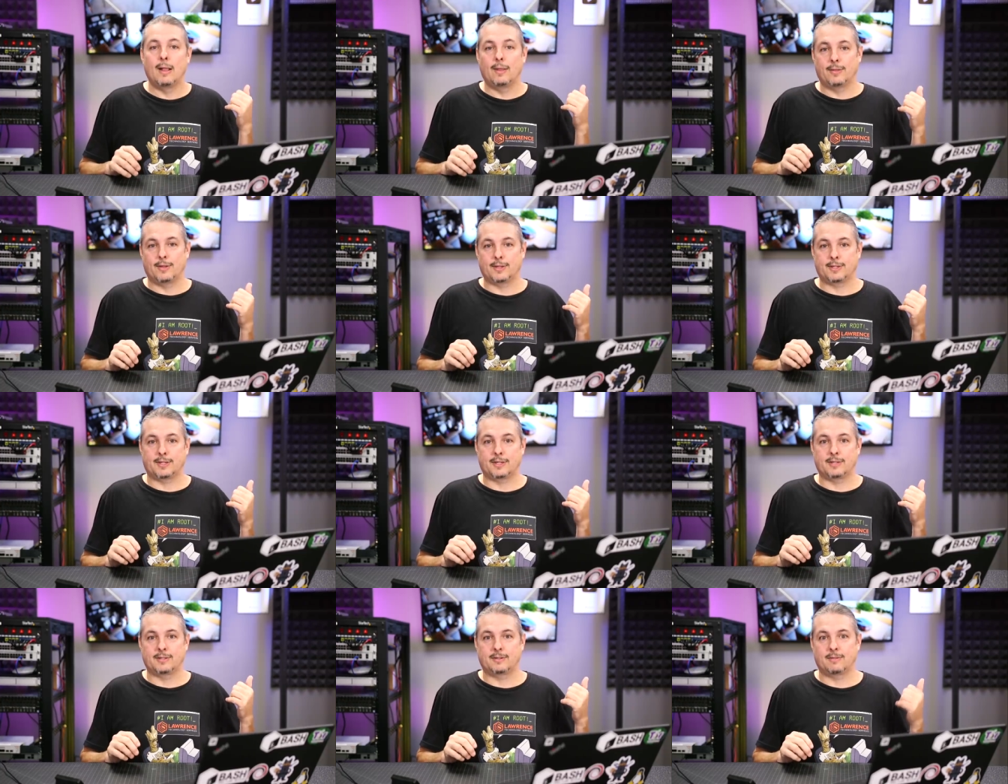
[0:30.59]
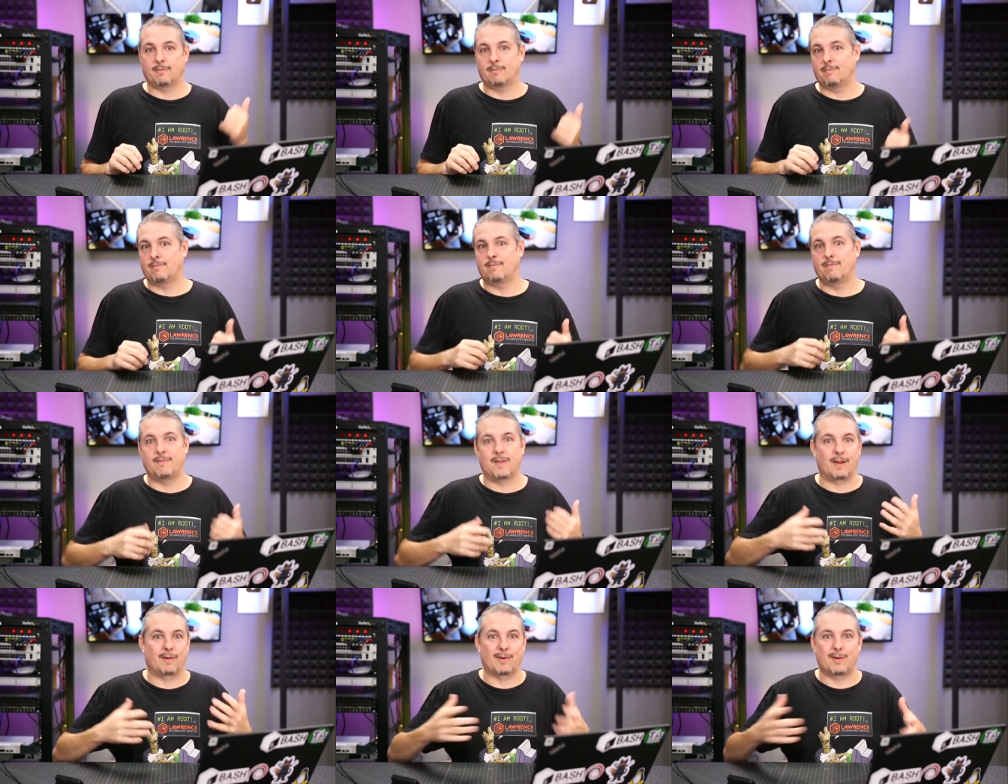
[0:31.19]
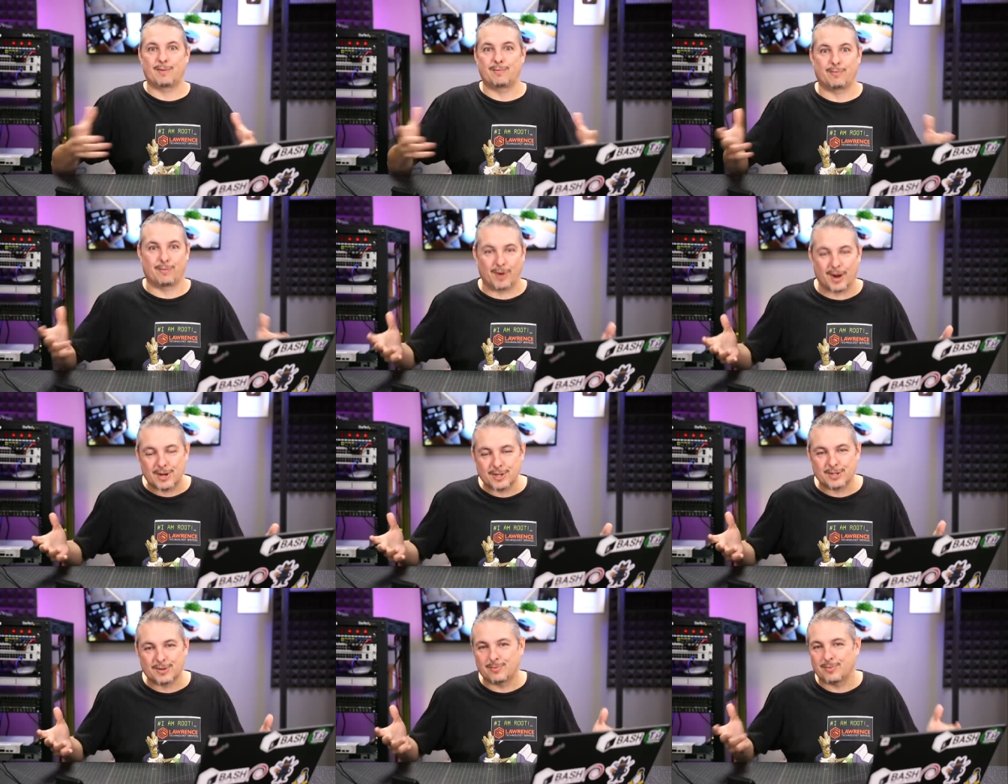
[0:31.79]
This is very
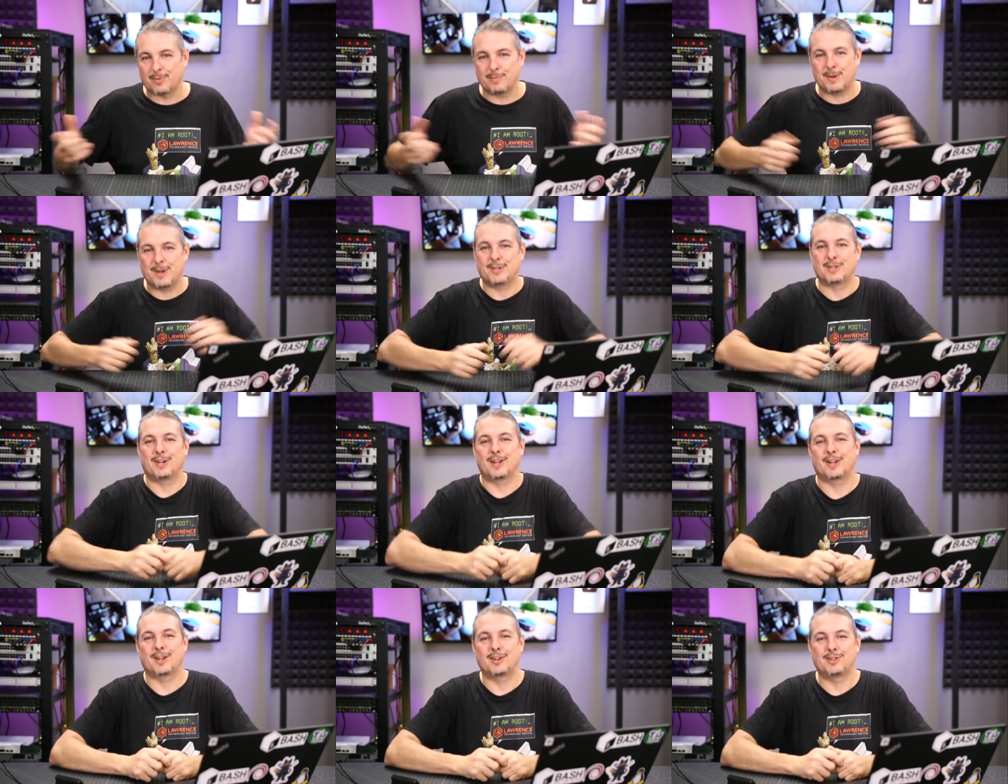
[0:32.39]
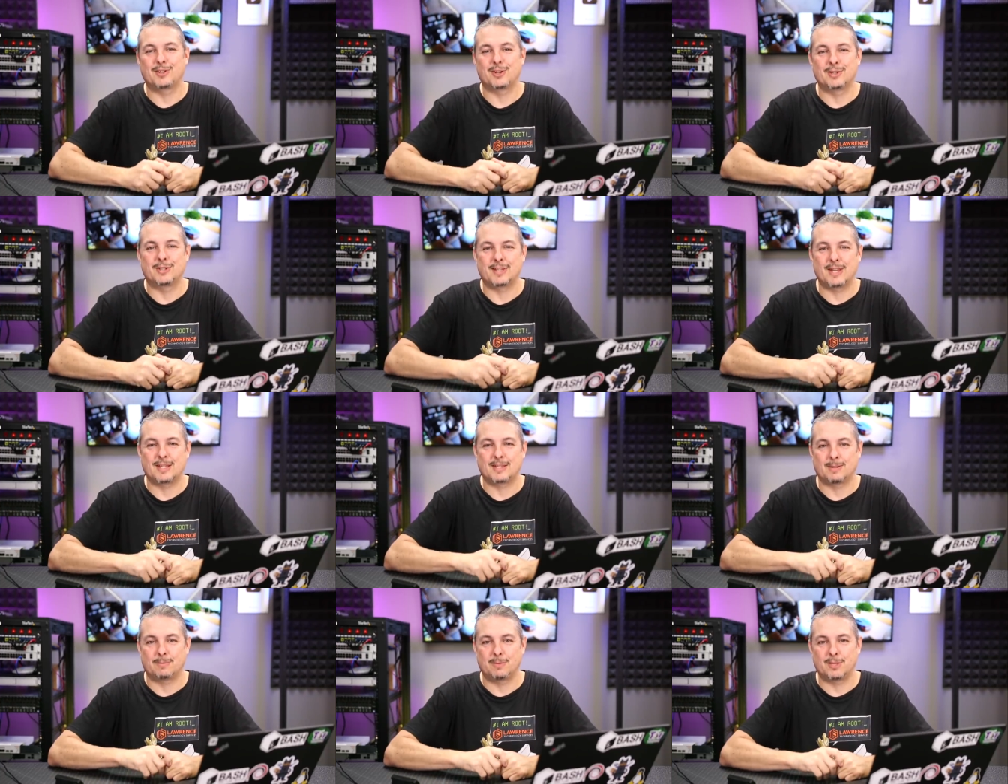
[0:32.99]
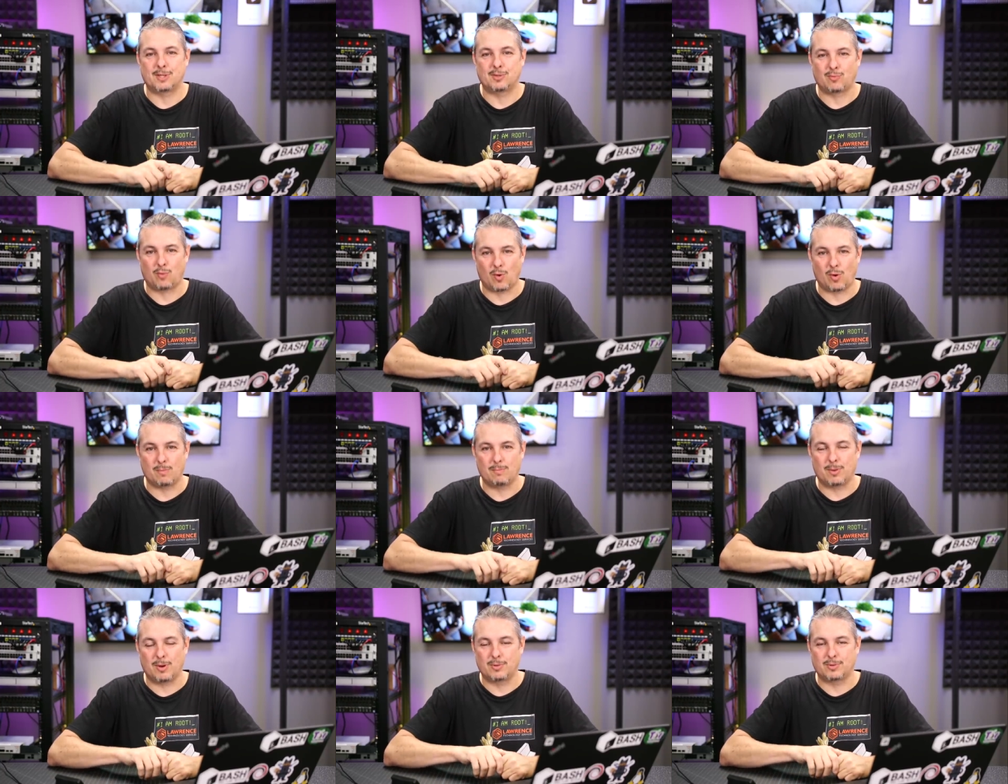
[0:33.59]
fresh information. I guess you could say some of these
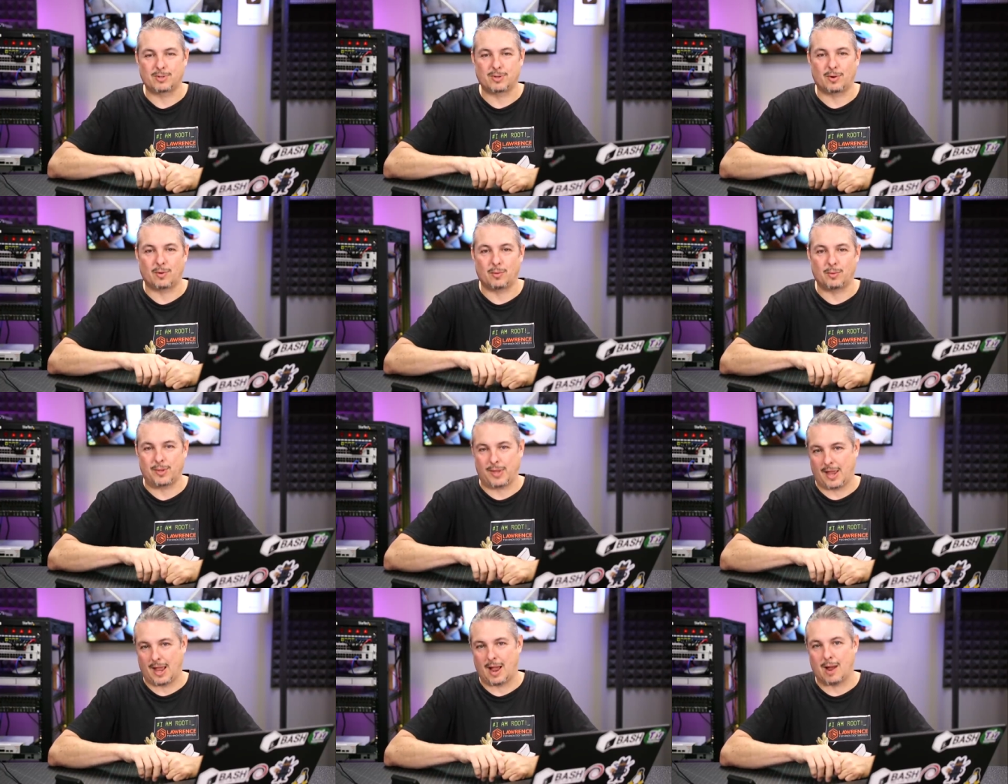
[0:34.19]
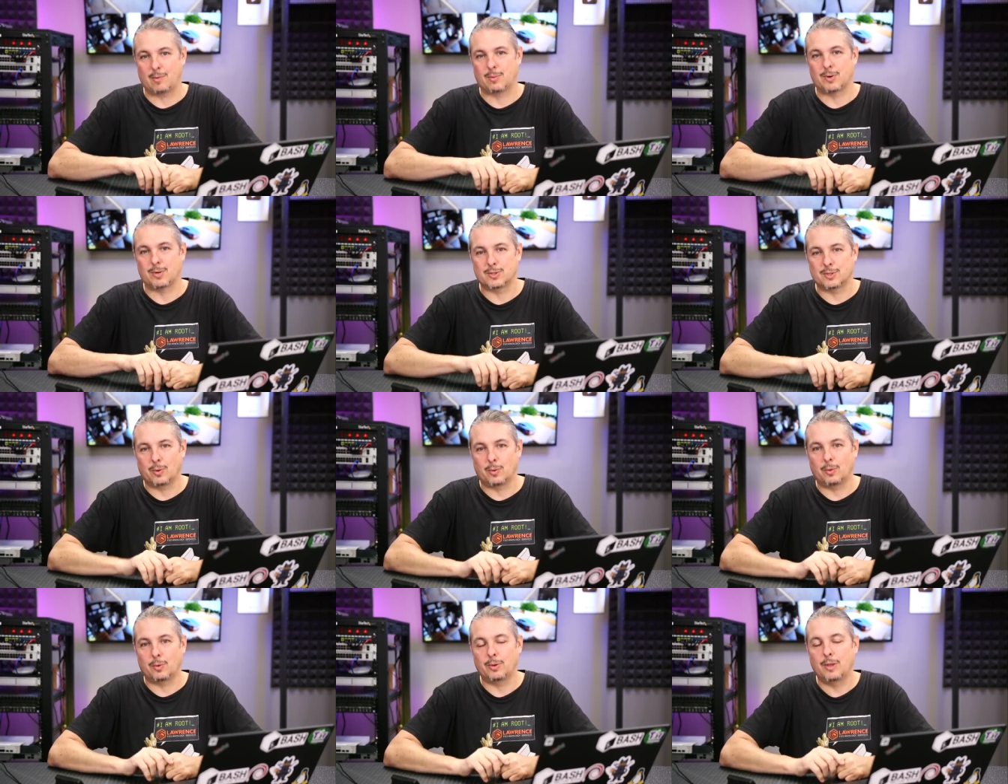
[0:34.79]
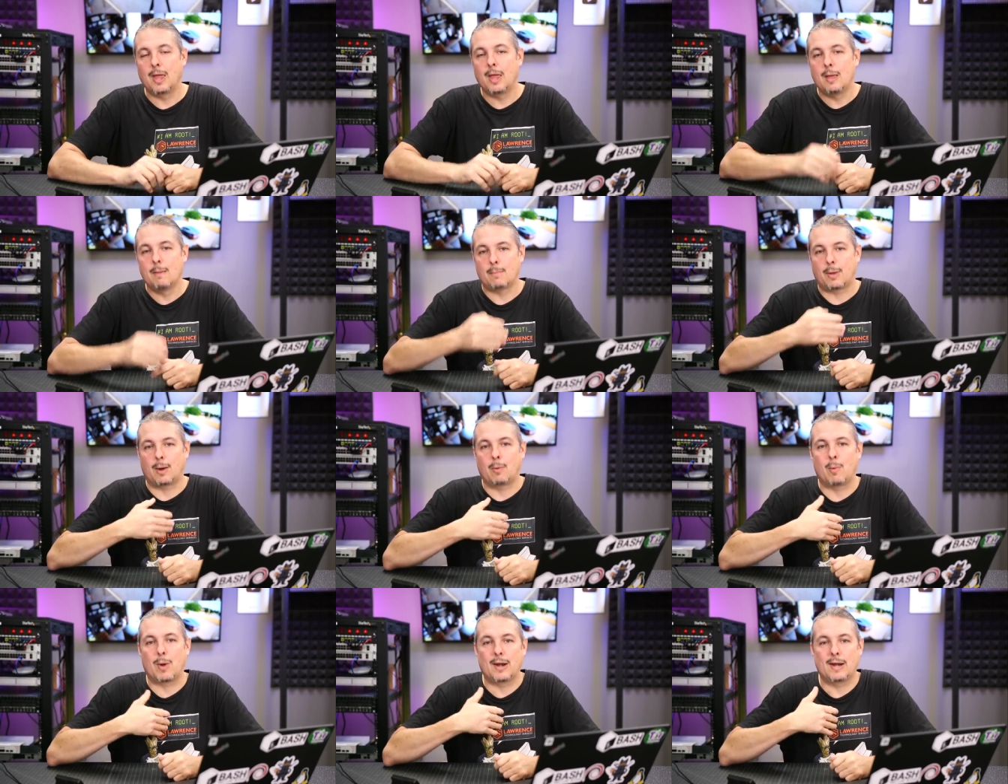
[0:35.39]
forum posts are only hours old, but
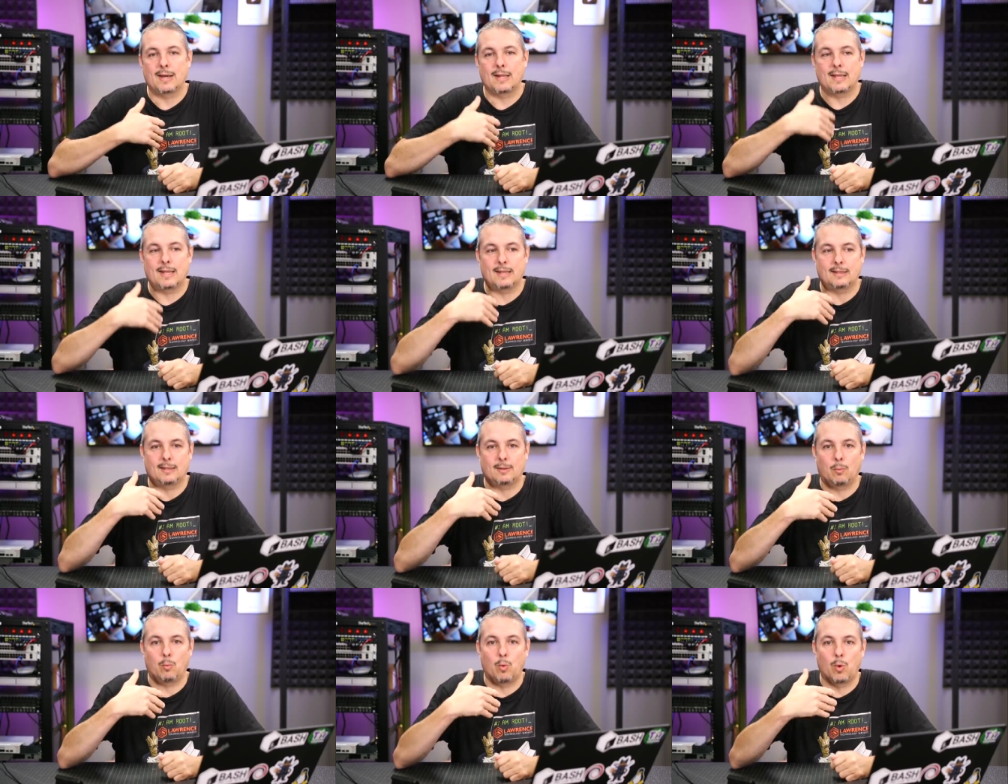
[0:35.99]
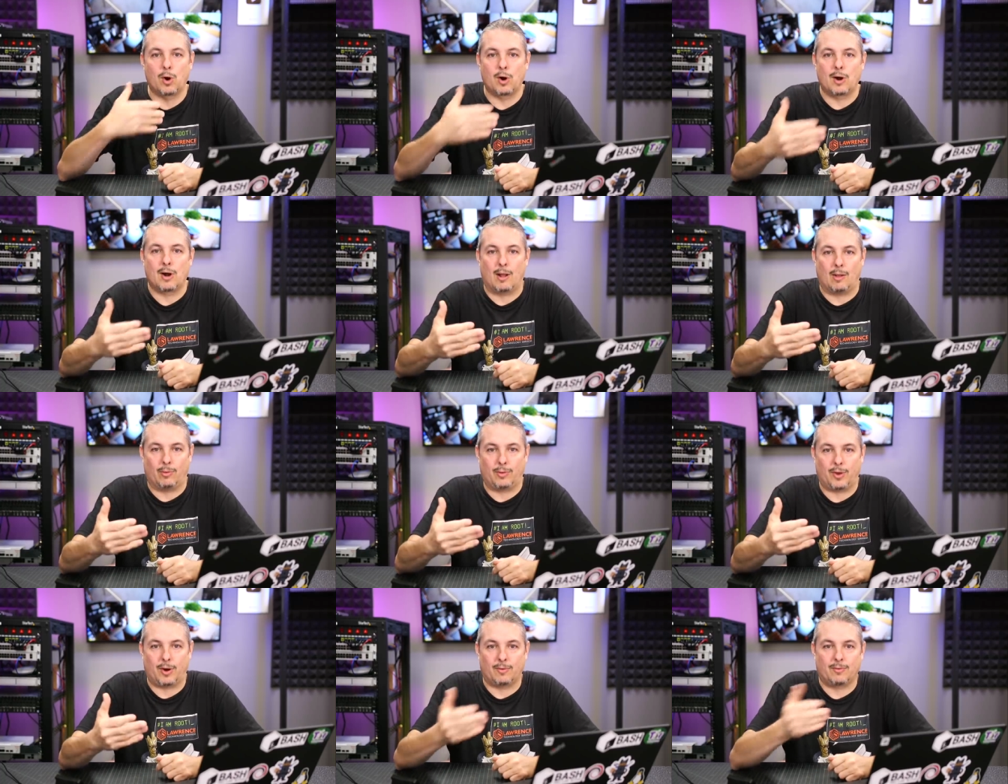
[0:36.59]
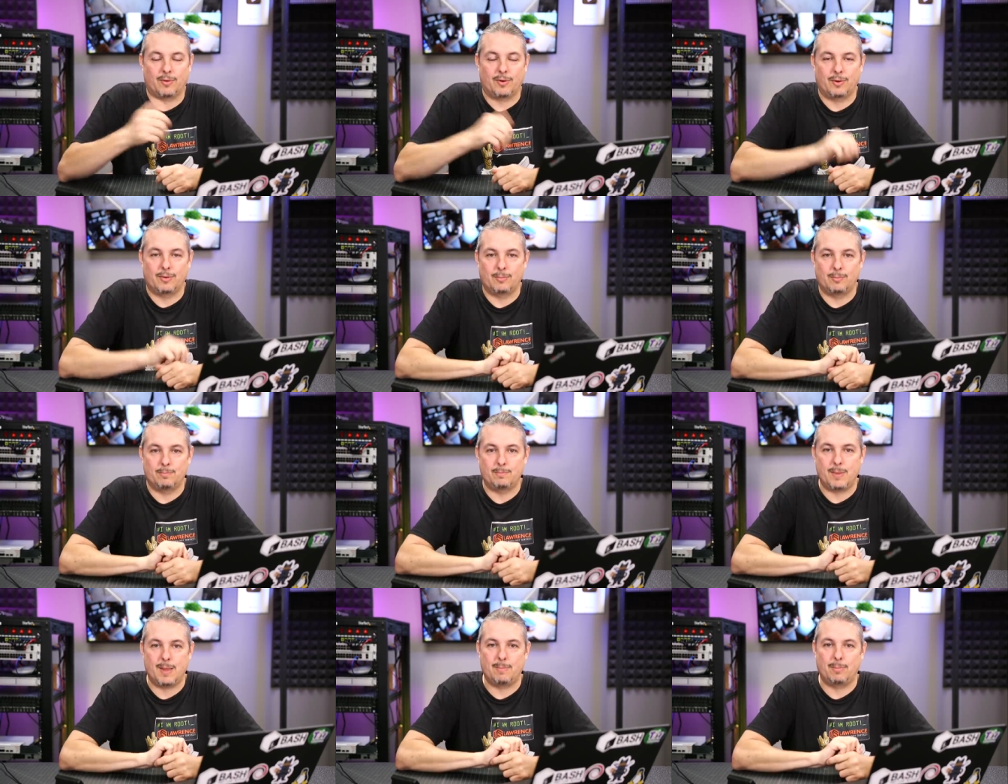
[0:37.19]
I wanted to get the word out there for
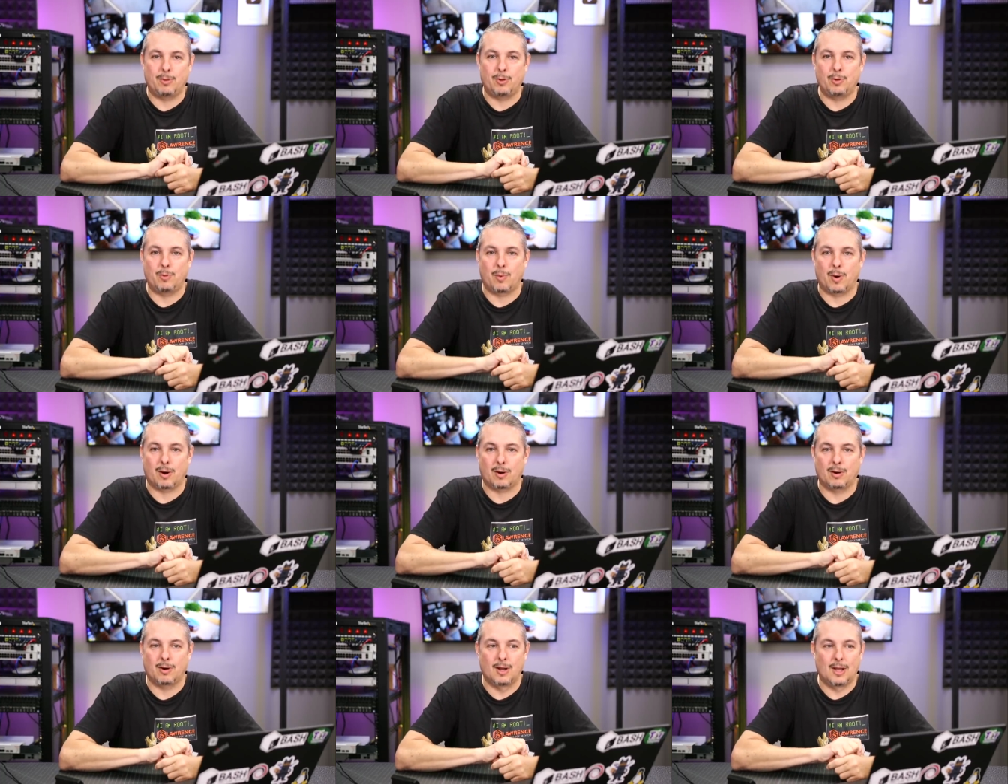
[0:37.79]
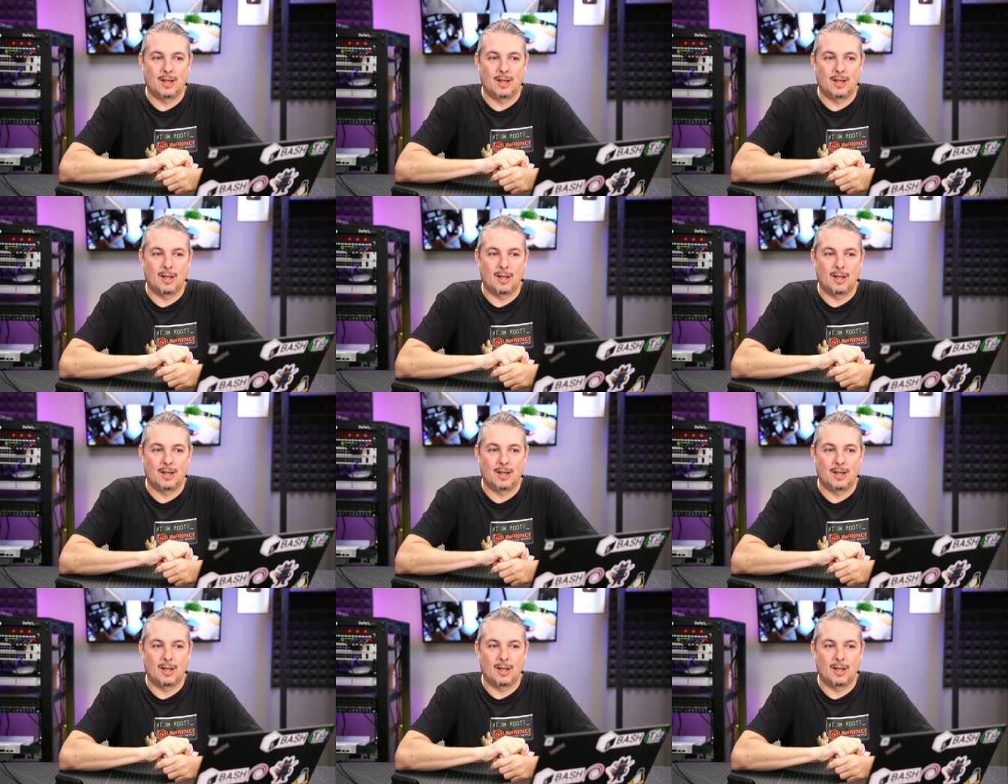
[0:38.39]
people who are